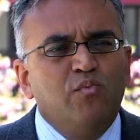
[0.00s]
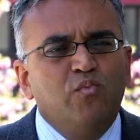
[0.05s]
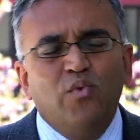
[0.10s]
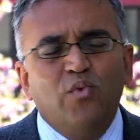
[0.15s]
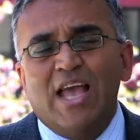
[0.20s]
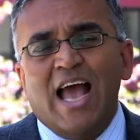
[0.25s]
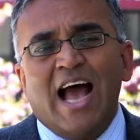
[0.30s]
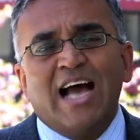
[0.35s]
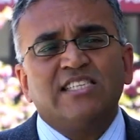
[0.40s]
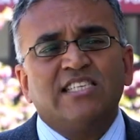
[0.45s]

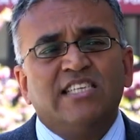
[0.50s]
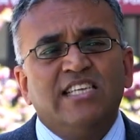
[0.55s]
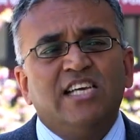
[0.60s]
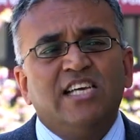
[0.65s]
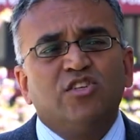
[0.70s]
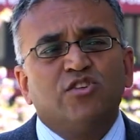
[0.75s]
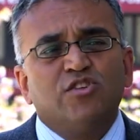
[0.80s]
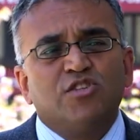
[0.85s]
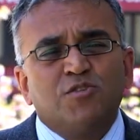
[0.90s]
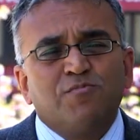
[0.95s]
We asked
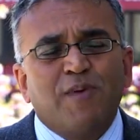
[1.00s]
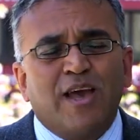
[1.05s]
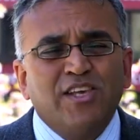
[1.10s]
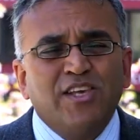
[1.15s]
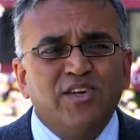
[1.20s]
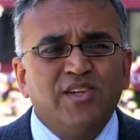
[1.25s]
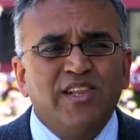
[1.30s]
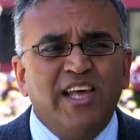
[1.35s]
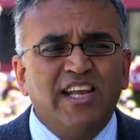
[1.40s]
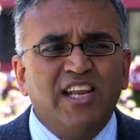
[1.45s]
Nick to
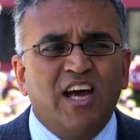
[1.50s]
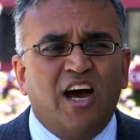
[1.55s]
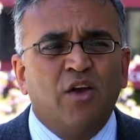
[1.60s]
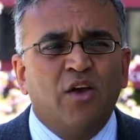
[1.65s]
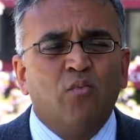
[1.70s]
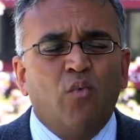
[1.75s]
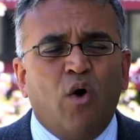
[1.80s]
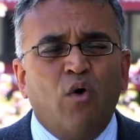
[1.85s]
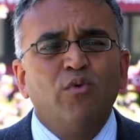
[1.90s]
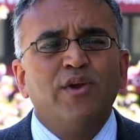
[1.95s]
speculate
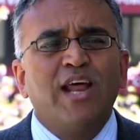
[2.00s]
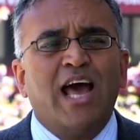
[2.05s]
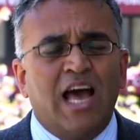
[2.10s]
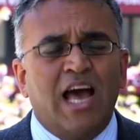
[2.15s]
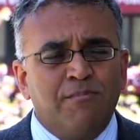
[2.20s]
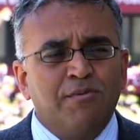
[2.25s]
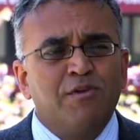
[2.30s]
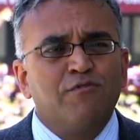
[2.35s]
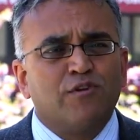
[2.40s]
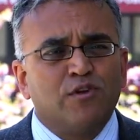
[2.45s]
on what would
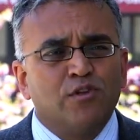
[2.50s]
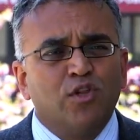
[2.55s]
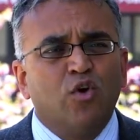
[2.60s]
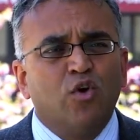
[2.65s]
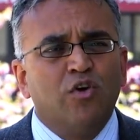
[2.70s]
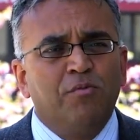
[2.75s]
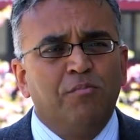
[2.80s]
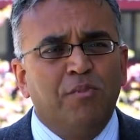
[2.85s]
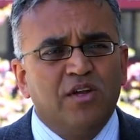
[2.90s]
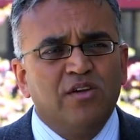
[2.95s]
happen for
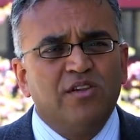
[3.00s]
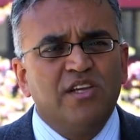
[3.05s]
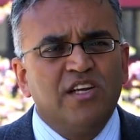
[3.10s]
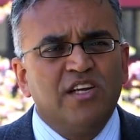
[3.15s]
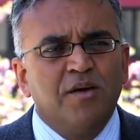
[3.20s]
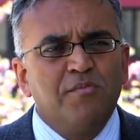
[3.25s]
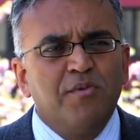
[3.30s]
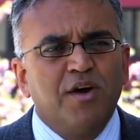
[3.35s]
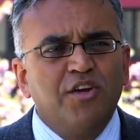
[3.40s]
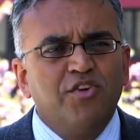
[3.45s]
low and middle
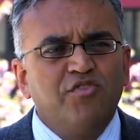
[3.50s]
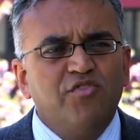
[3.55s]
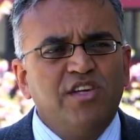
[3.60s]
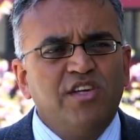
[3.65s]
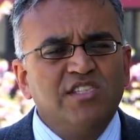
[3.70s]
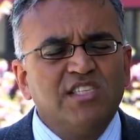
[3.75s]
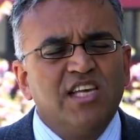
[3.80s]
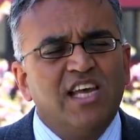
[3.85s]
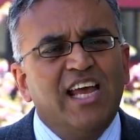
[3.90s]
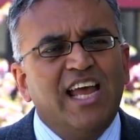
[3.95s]
income
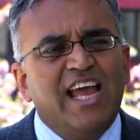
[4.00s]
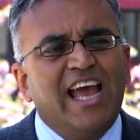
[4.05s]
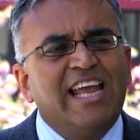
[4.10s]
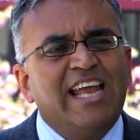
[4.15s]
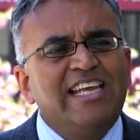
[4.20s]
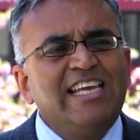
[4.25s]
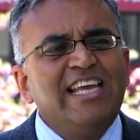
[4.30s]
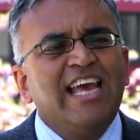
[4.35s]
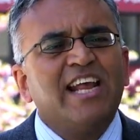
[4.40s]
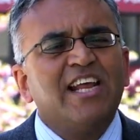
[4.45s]
countries,
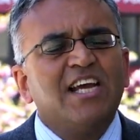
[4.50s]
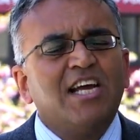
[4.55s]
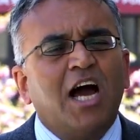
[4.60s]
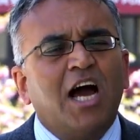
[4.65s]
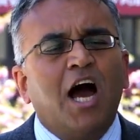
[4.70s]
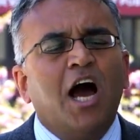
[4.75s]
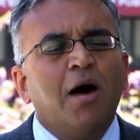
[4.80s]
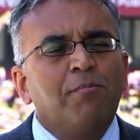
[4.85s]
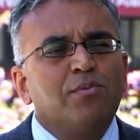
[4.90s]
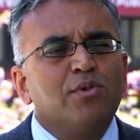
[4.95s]
and he had a
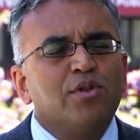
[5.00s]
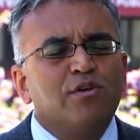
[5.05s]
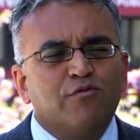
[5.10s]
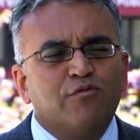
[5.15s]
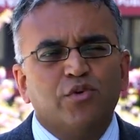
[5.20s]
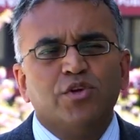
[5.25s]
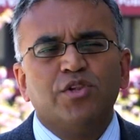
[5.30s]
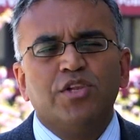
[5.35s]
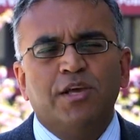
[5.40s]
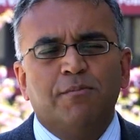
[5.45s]
couple of
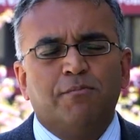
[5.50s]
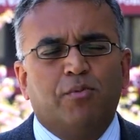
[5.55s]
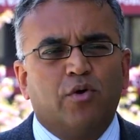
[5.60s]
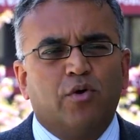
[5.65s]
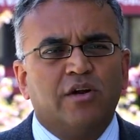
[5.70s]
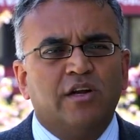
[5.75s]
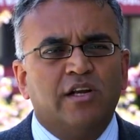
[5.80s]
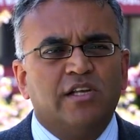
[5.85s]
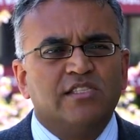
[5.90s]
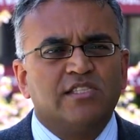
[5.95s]
really
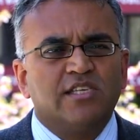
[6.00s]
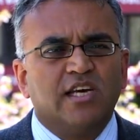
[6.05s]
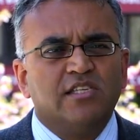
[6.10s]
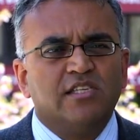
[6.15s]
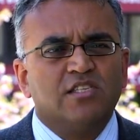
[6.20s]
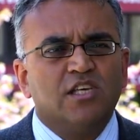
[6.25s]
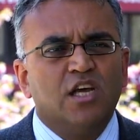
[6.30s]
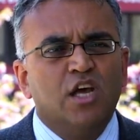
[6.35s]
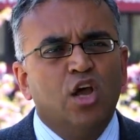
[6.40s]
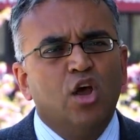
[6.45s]
important
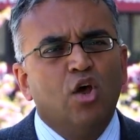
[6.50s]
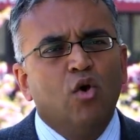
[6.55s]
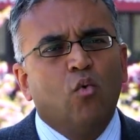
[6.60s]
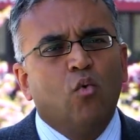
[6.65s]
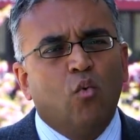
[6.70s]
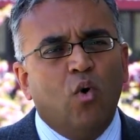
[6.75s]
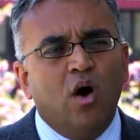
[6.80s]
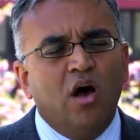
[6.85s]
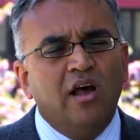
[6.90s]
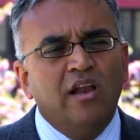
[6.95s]
insights.
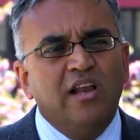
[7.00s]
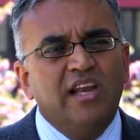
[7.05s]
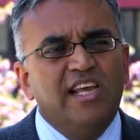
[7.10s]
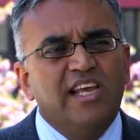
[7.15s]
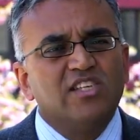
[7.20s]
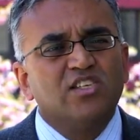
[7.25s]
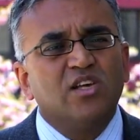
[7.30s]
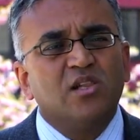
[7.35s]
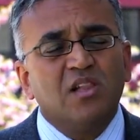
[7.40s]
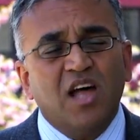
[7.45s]
One
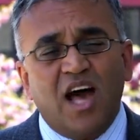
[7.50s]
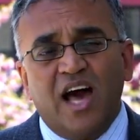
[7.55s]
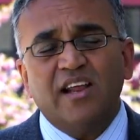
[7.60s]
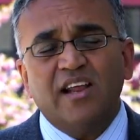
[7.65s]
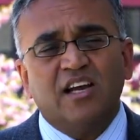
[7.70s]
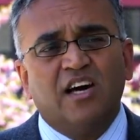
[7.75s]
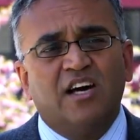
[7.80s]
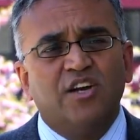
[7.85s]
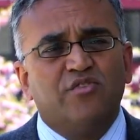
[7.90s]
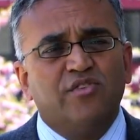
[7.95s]
is a lot
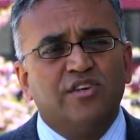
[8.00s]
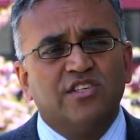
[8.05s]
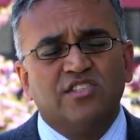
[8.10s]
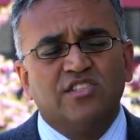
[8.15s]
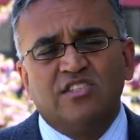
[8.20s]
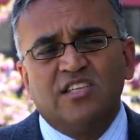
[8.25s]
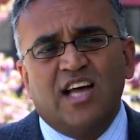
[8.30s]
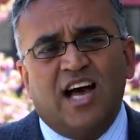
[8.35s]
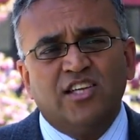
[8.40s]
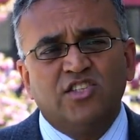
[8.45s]
of
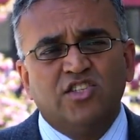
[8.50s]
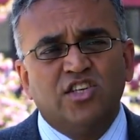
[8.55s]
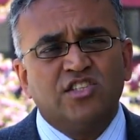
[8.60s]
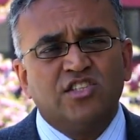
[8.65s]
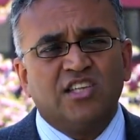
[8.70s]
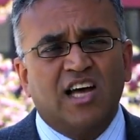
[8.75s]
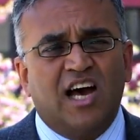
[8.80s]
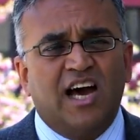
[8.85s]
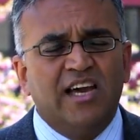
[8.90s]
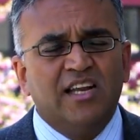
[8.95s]
countries, not
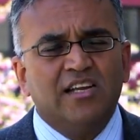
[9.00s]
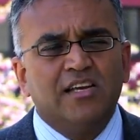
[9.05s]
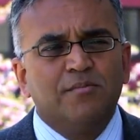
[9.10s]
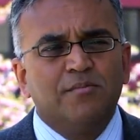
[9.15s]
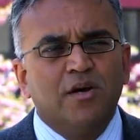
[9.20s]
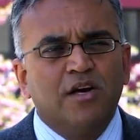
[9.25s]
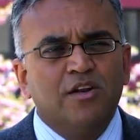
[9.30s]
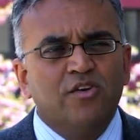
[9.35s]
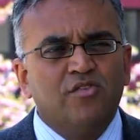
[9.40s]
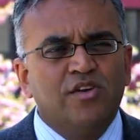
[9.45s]
just the high income
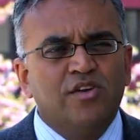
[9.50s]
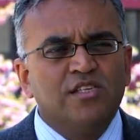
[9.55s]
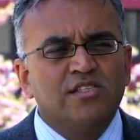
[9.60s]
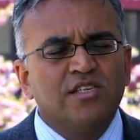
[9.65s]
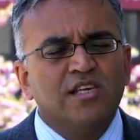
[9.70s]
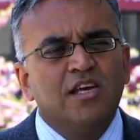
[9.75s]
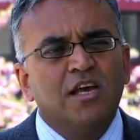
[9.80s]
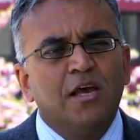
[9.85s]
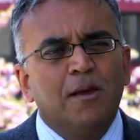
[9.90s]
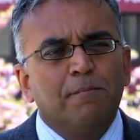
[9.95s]
countries,
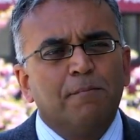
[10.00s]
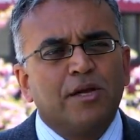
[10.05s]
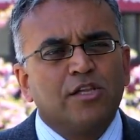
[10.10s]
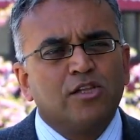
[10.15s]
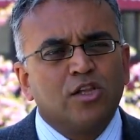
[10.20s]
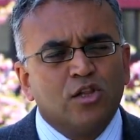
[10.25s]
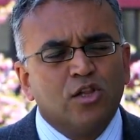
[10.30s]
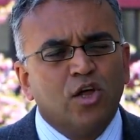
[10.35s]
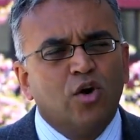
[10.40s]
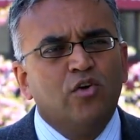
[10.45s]
but
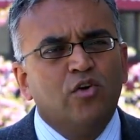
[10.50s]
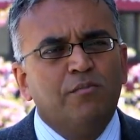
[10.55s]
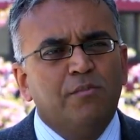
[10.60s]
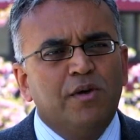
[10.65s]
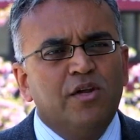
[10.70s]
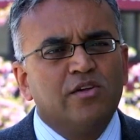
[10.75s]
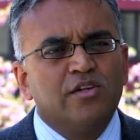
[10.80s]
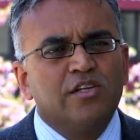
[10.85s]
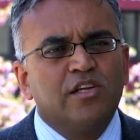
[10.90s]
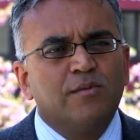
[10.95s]
the low and
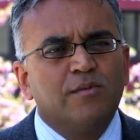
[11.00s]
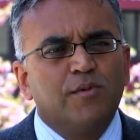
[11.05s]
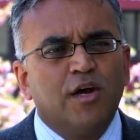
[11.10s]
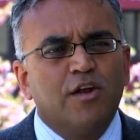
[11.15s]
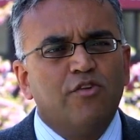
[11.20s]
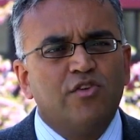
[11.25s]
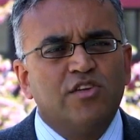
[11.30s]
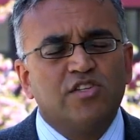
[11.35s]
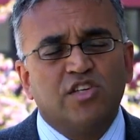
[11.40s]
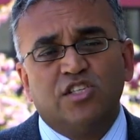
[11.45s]
middle income
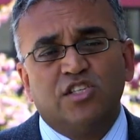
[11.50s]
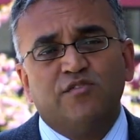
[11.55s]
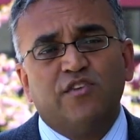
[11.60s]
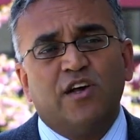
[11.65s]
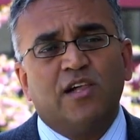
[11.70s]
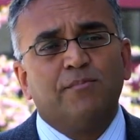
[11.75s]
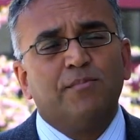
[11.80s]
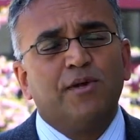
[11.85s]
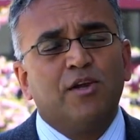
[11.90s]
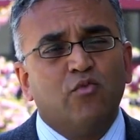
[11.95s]
countries are
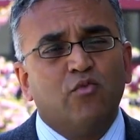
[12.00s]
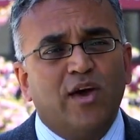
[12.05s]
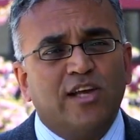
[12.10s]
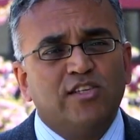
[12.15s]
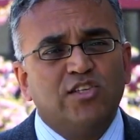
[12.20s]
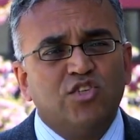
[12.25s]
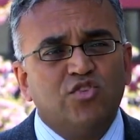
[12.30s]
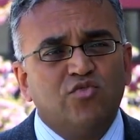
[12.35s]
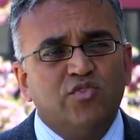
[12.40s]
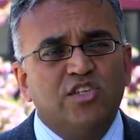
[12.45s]
developing
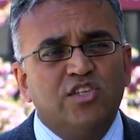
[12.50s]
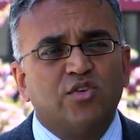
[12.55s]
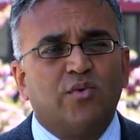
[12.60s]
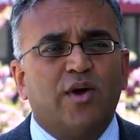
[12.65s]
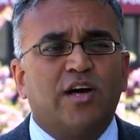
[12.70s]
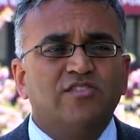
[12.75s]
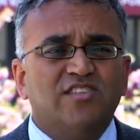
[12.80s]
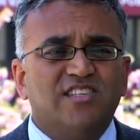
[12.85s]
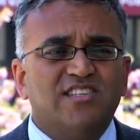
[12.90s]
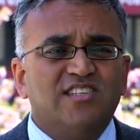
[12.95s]
registries
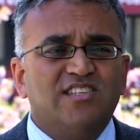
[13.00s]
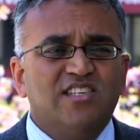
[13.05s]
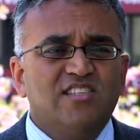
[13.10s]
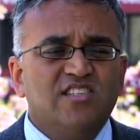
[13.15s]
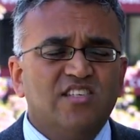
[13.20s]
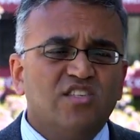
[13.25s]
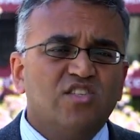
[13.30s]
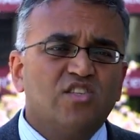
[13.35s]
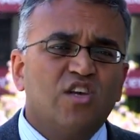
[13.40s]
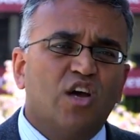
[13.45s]
around
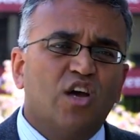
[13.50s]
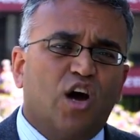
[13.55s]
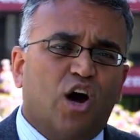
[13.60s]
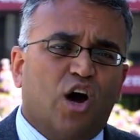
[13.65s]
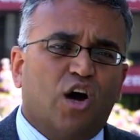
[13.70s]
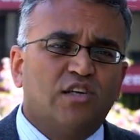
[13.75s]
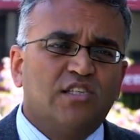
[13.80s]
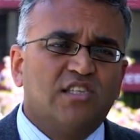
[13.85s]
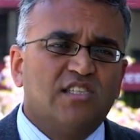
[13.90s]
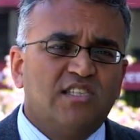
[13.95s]
diseases,
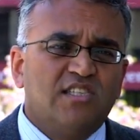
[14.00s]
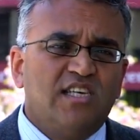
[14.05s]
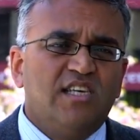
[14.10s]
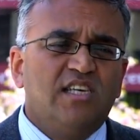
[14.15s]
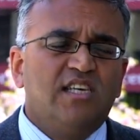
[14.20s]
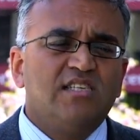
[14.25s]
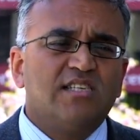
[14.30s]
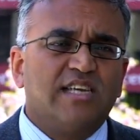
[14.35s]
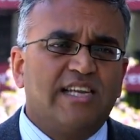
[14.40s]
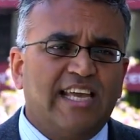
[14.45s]
heart
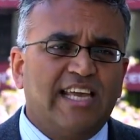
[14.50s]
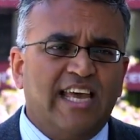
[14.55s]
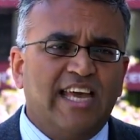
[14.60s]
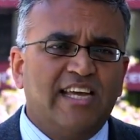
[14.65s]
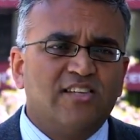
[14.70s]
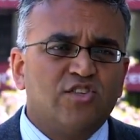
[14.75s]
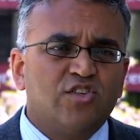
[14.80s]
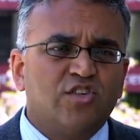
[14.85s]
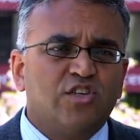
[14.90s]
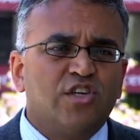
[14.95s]
disease and
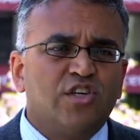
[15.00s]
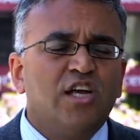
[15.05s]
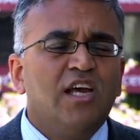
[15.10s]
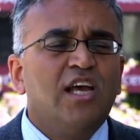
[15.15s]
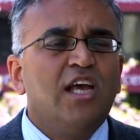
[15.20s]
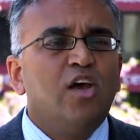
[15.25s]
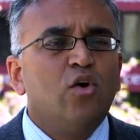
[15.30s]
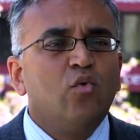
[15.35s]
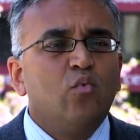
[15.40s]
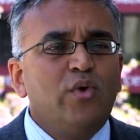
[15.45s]
cancer.
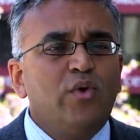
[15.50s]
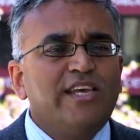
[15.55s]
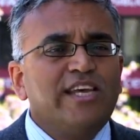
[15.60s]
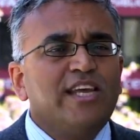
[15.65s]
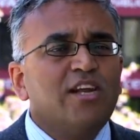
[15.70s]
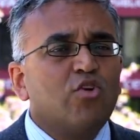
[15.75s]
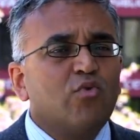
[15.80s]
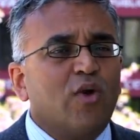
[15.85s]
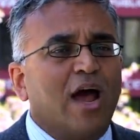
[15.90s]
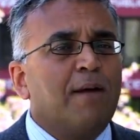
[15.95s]
We
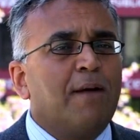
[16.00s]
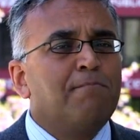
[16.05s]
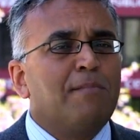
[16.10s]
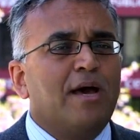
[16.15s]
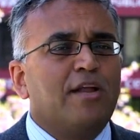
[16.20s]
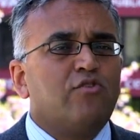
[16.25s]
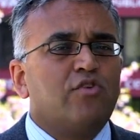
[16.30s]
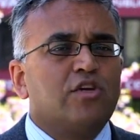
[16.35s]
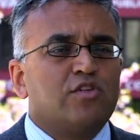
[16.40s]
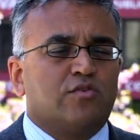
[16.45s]
can grab
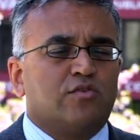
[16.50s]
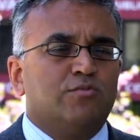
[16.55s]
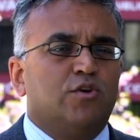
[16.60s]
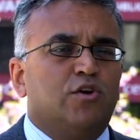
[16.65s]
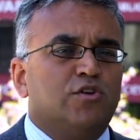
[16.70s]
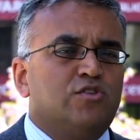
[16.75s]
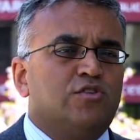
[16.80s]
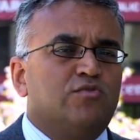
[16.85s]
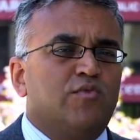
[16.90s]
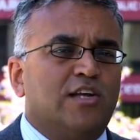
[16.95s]
metrics from
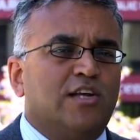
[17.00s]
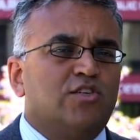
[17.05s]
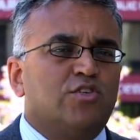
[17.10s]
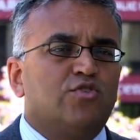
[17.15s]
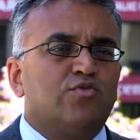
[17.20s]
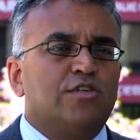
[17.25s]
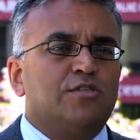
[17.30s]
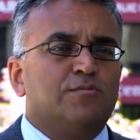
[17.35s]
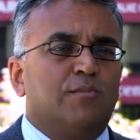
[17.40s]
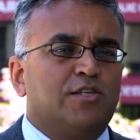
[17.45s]
those
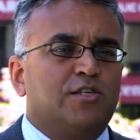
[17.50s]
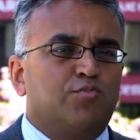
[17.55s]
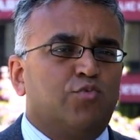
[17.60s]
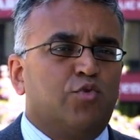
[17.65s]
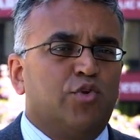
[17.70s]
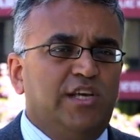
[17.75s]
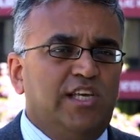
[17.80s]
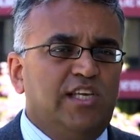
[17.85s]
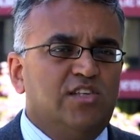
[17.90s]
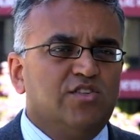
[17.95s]
registries much
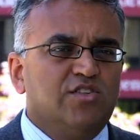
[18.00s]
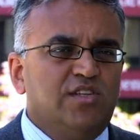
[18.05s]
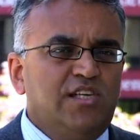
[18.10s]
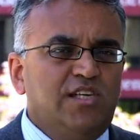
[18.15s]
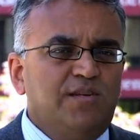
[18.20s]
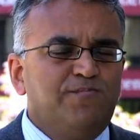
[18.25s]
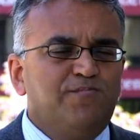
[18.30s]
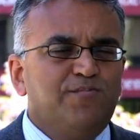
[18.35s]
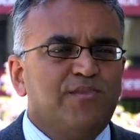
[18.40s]
more easily.